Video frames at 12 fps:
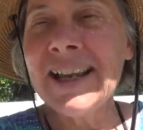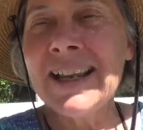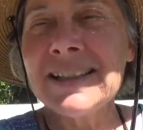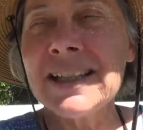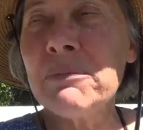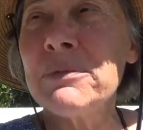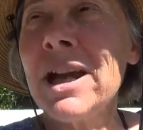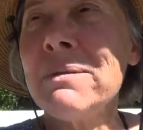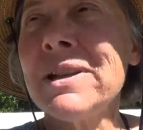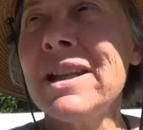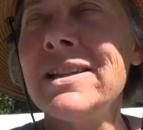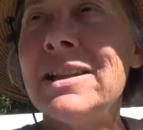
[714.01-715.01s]

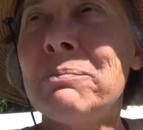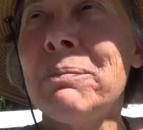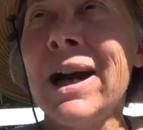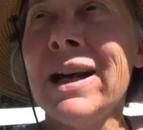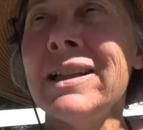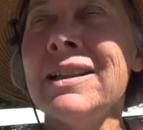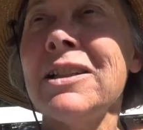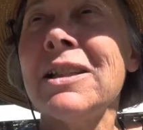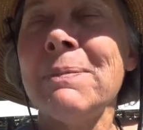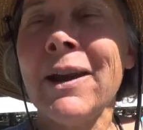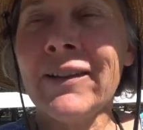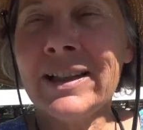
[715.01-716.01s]
Sometimes it's by
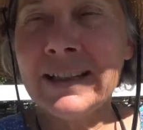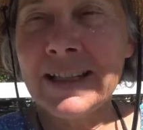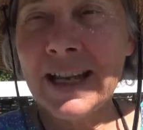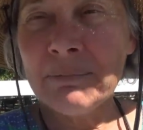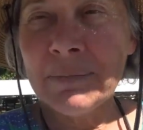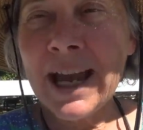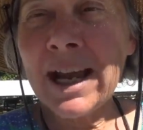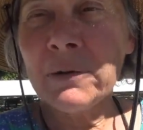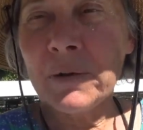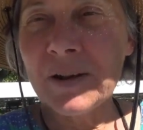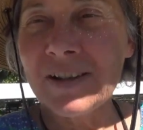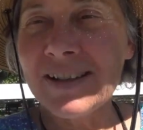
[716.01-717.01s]
spelling a name
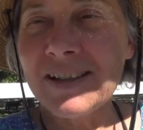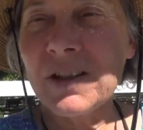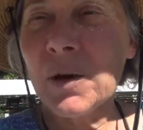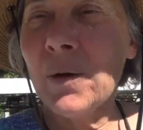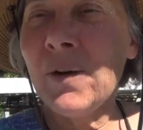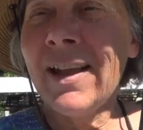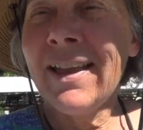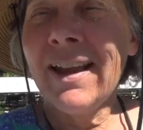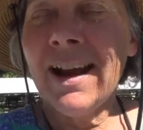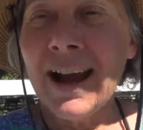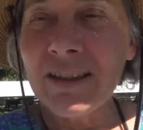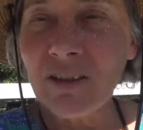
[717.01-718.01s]
backwards. So
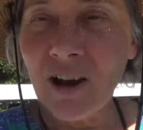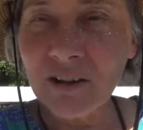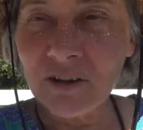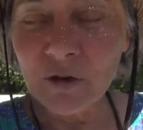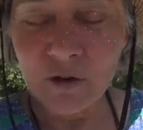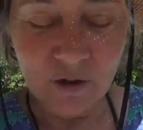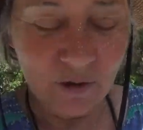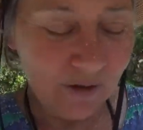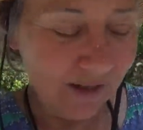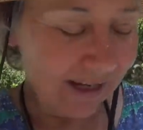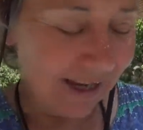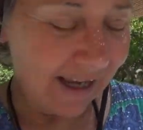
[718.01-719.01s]
I thought through
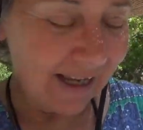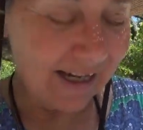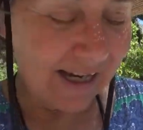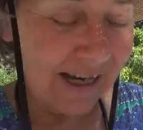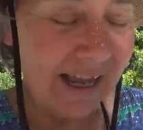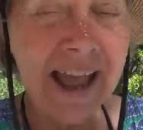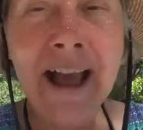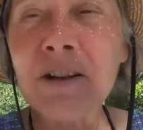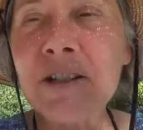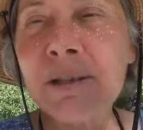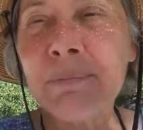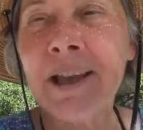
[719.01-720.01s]
and uh, how
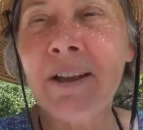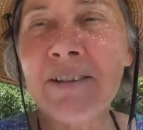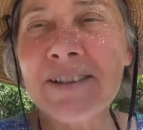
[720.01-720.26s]
to spell